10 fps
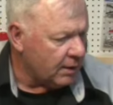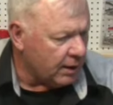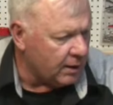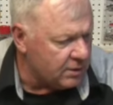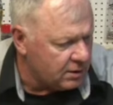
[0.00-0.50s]

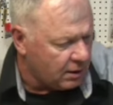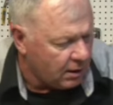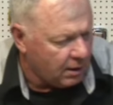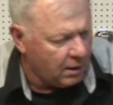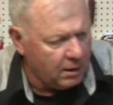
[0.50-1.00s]
is
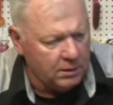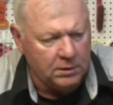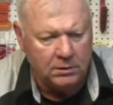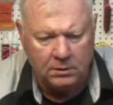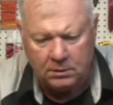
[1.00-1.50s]
called
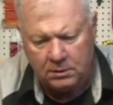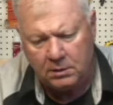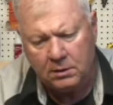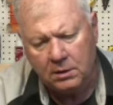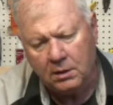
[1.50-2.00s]

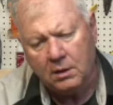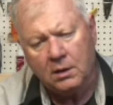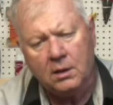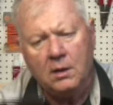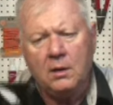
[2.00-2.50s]

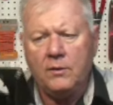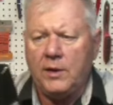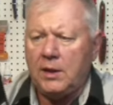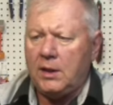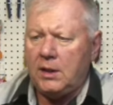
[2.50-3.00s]

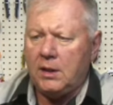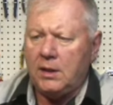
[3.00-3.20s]
the